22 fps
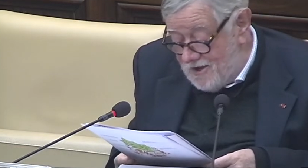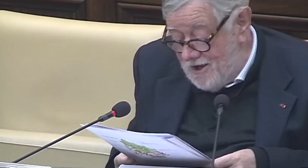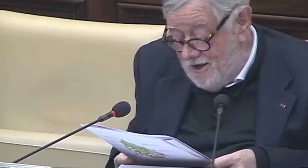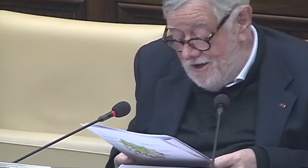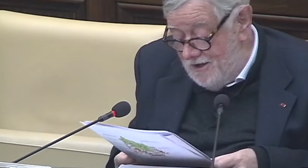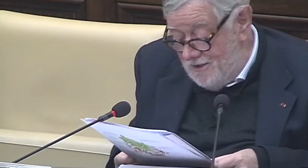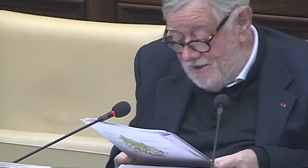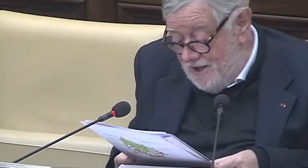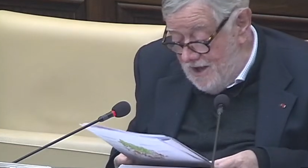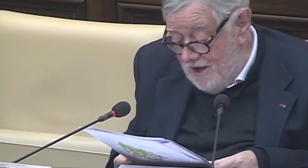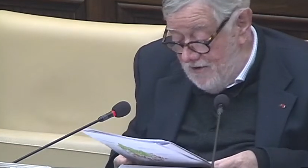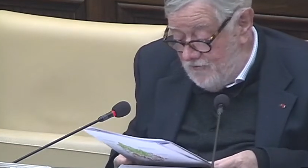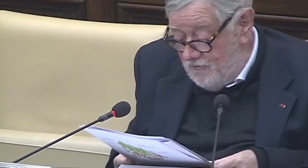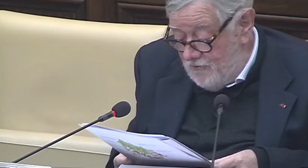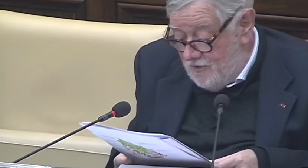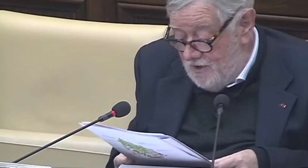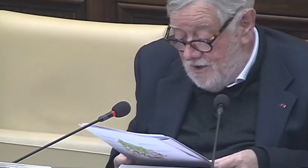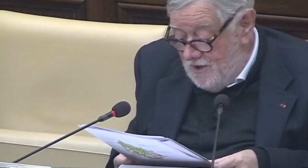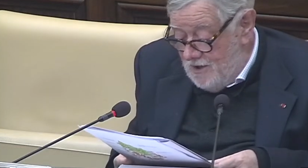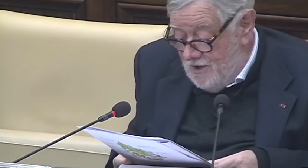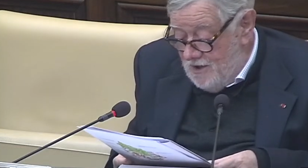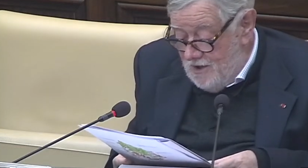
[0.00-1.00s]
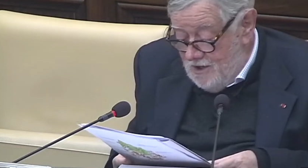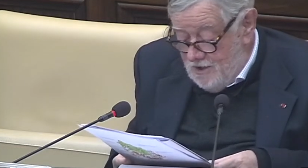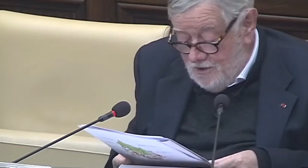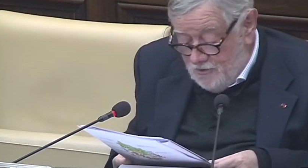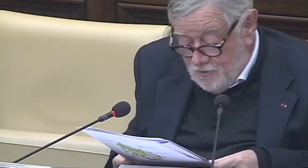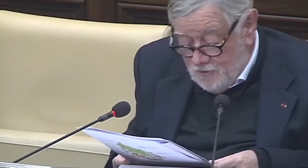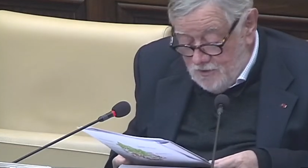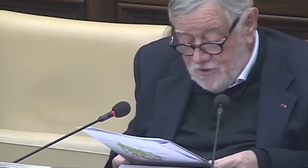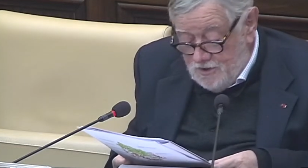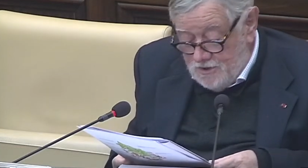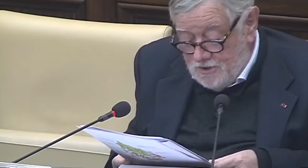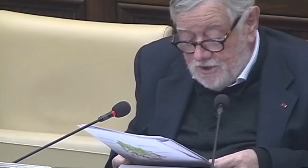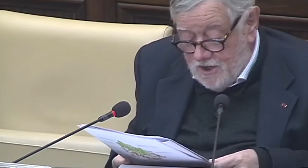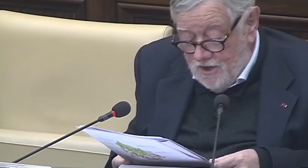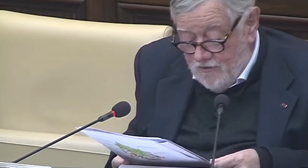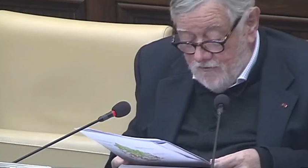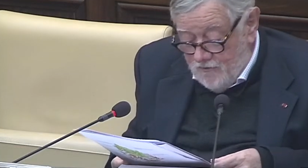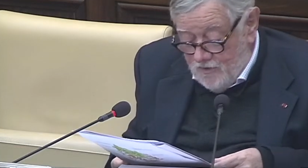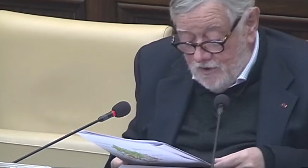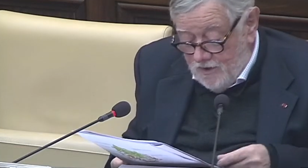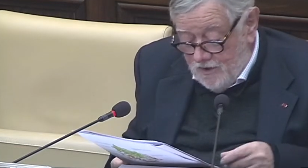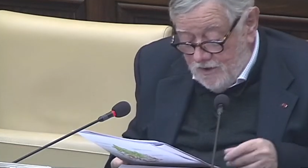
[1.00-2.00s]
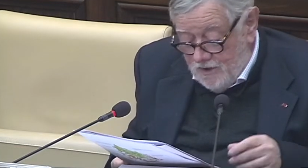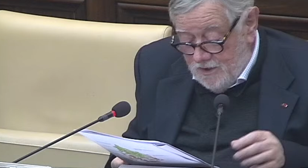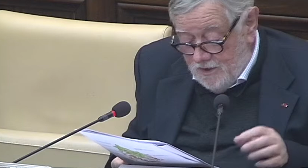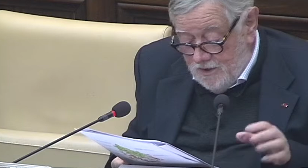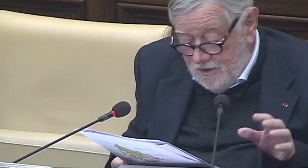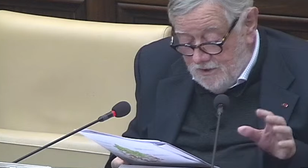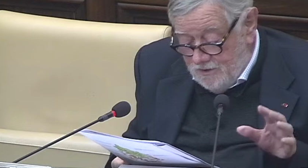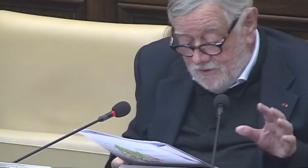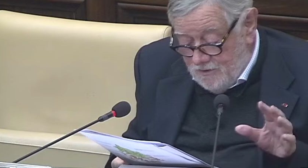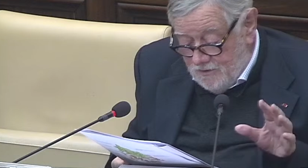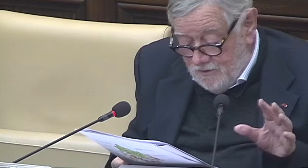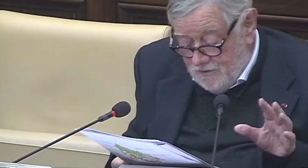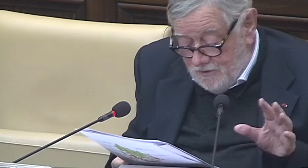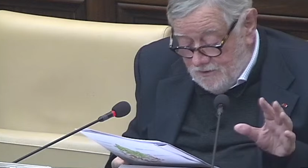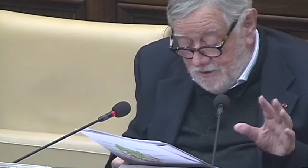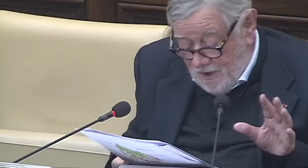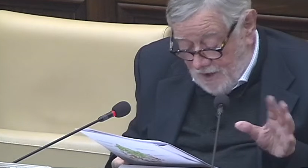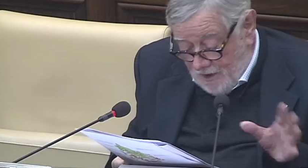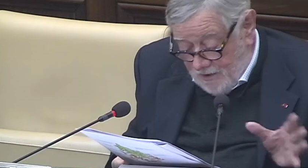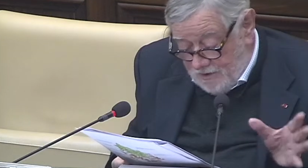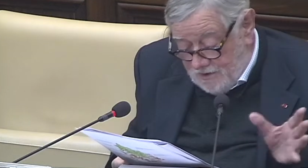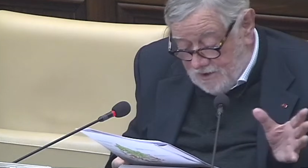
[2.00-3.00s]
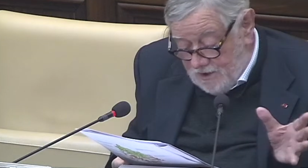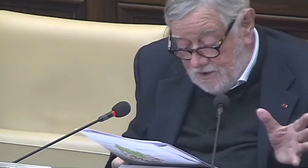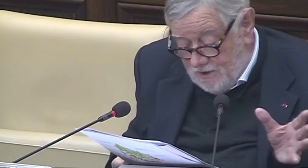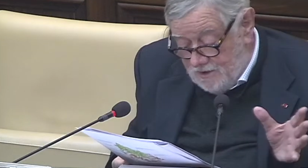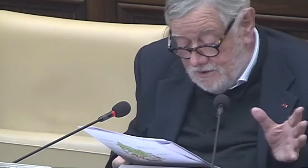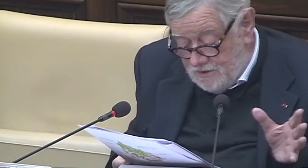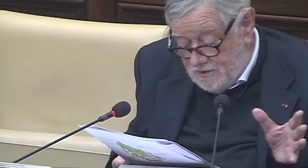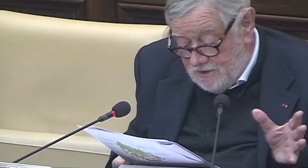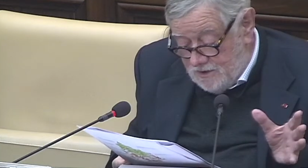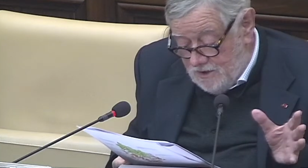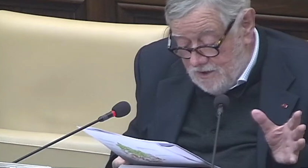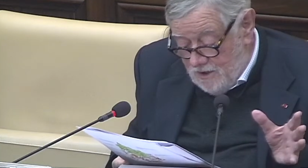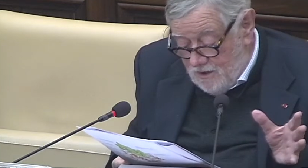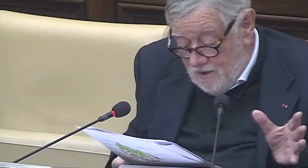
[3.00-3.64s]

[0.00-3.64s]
enough to discover in the 90s,